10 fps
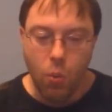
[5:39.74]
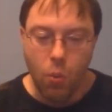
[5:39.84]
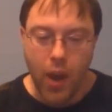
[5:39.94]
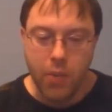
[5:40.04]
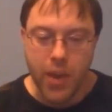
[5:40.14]

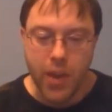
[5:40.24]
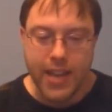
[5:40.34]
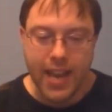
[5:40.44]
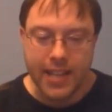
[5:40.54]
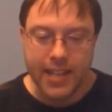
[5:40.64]
When we
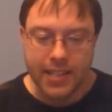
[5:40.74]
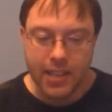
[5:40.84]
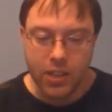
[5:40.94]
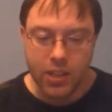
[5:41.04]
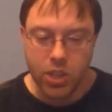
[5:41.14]
get
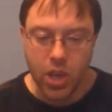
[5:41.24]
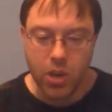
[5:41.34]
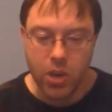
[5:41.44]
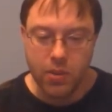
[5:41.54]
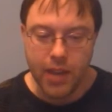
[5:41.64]

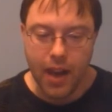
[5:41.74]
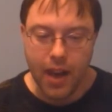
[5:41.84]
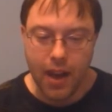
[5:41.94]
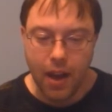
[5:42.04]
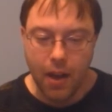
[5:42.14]
to
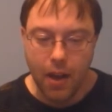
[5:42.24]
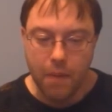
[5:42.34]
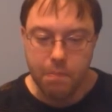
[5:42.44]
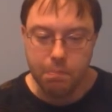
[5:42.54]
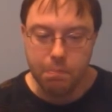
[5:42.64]
the
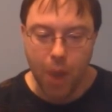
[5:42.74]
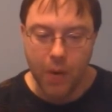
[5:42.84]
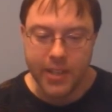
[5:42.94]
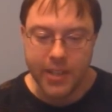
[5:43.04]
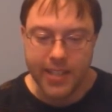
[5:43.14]

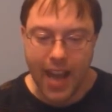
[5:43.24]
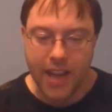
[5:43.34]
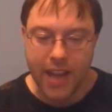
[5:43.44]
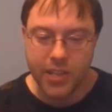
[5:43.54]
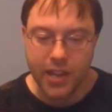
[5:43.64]
bonus
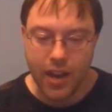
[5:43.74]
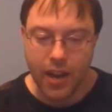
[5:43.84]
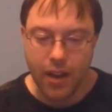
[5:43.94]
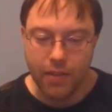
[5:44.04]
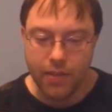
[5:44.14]
action
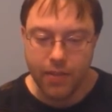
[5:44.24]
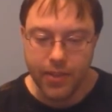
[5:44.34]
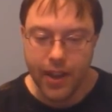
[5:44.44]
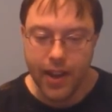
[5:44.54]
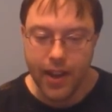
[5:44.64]
of
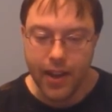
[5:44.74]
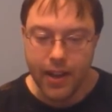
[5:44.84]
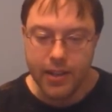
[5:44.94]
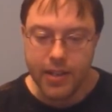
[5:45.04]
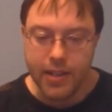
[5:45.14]
the
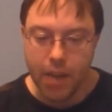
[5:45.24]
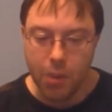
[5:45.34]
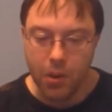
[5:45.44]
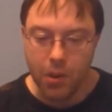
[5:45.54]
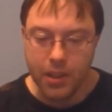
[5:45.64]

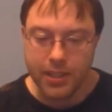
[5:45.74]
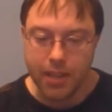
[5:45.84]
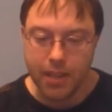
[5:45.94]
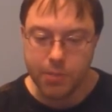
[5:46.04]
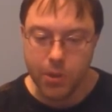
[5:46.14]
double
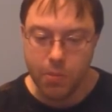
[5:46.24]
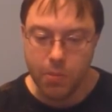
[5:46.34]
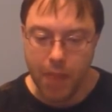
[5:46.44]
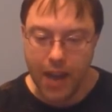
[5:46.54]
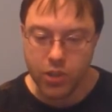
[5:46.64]
subsuit
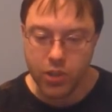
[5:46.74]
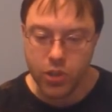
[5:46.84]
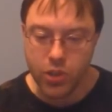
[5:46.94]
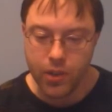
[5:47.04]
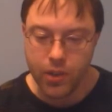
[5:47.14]
match,
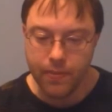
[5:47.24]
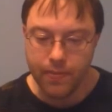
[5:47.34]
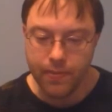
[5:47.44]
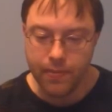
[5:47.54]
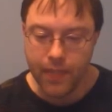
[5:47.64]

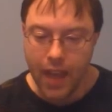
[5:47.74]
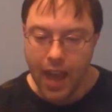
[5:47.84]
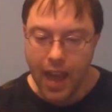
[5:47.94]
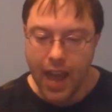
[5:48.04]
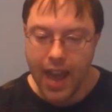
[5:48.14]

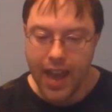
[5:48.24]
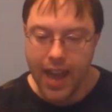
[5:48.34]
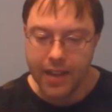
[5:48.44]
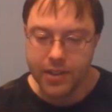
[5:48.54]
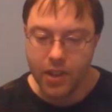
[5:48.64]

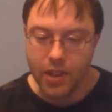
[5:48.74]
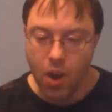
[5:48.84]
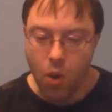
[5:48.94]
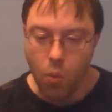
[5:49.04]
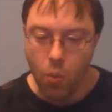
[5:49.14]
and
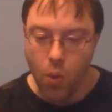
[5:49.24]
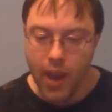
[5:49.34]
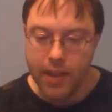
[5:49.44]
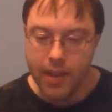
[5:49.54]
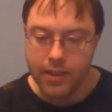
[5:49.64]

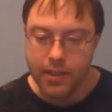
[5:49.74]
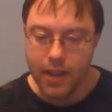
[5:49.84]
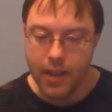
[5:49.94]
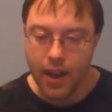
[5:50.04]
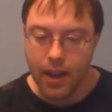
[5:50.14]
when
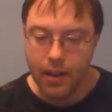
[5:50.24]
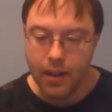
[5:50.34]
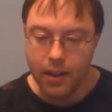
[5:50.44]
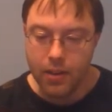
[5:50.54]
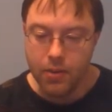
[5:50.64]
the
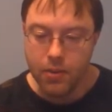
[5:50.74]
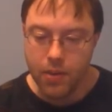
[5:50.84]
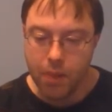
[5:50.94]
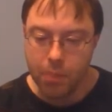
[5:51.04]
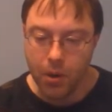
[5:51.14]

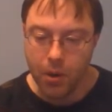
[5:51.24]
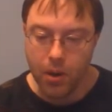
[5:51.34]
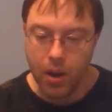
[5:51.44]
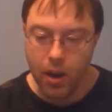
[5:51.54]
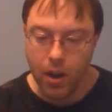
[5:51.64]
number
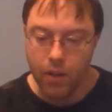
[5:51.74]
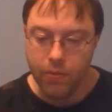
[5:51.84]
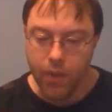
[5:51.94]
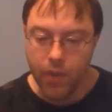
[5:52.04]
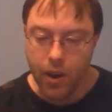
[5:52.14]

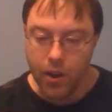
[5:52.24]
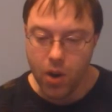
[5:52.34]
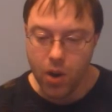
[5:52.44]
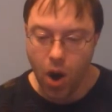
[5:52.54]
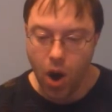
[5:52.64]
of
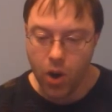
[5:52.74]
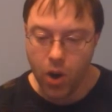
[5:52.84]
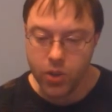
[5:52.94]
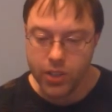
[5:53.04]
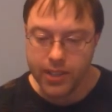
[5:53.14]

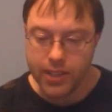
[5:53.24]
cards